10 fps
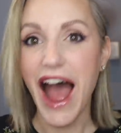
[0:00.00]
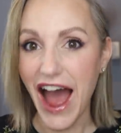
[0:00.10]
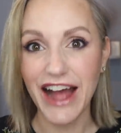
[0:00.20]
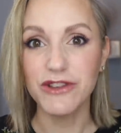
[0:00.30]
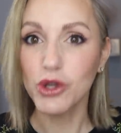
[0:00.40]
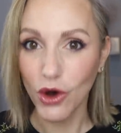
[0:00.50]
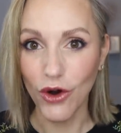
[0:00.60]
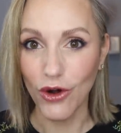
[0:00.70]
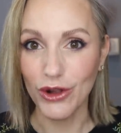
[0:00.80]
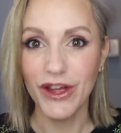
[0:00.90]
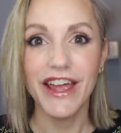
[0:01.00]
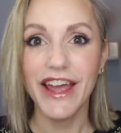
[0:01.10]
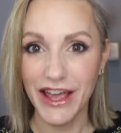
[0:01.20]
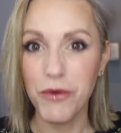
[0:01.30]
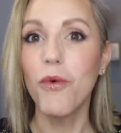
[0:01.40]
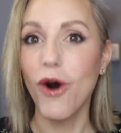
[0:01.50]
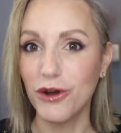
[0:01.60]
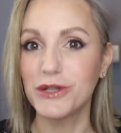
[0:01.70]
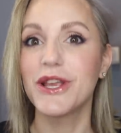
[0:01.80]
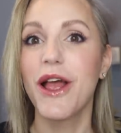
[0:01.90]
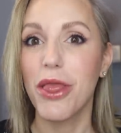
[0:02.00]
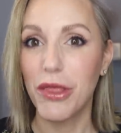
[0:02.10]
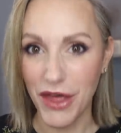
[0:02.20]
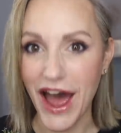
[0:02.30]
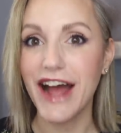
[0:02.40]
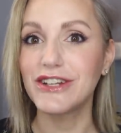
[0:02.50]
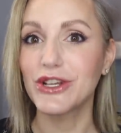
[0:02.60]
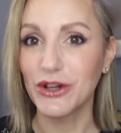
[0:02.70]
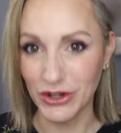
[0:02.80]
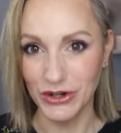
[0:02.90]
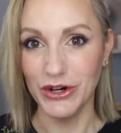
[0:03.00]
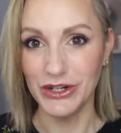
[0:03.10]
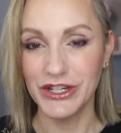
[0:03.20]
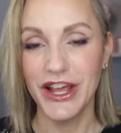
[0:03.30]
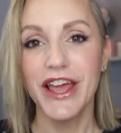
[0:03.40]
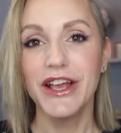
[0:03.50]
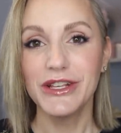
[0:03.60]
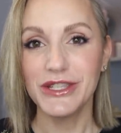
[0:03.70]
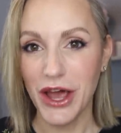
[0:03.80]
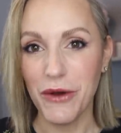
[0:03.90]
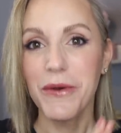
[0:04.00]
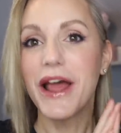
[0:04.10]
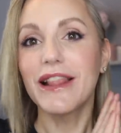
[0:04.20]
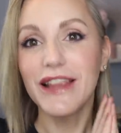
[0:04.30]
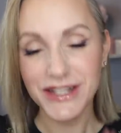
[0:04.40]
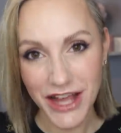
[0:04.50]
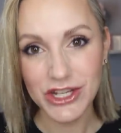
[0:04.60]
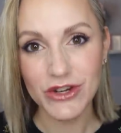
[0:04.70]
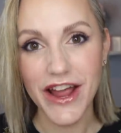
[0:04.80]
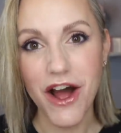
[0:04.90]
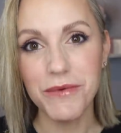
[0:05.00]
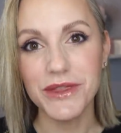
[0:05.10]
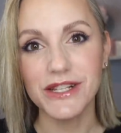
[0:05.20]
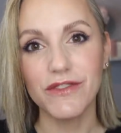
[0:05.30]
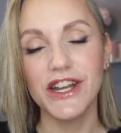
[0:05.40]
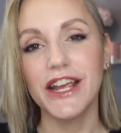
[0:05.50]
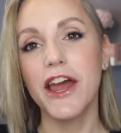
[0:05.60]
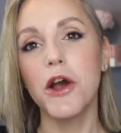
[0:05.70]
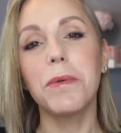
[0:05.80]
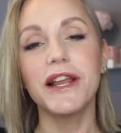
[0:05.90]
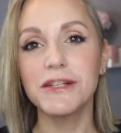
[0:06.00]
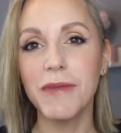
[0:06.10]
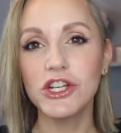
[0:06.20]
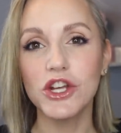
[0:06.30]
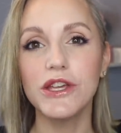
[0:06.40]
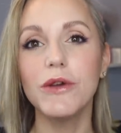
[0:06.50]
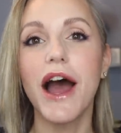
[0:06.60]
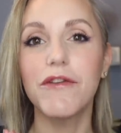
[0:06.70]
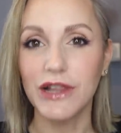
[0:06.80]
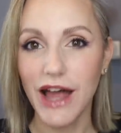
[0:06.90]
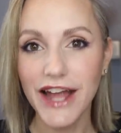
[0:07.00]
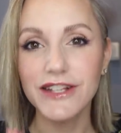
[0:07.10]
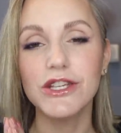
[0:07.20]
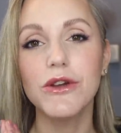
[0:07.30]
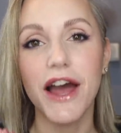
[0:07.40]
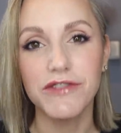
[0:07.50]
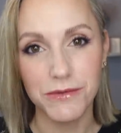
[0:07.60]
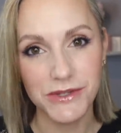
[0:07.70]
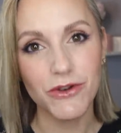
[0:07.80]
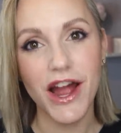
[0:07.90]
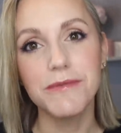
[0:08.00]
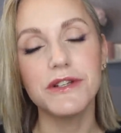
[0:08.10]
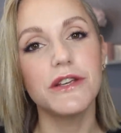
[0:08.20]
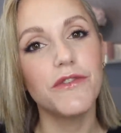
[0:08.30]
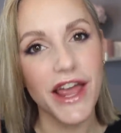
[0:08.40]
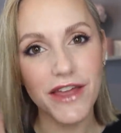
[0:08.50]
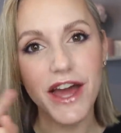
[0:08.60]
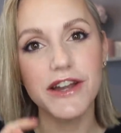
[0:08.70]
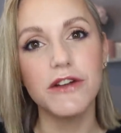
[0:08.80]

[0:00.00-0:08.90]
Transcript: at all. It was that good. So let's get straight on with this video. Please make sure you have liked, you have subscribed and you hit that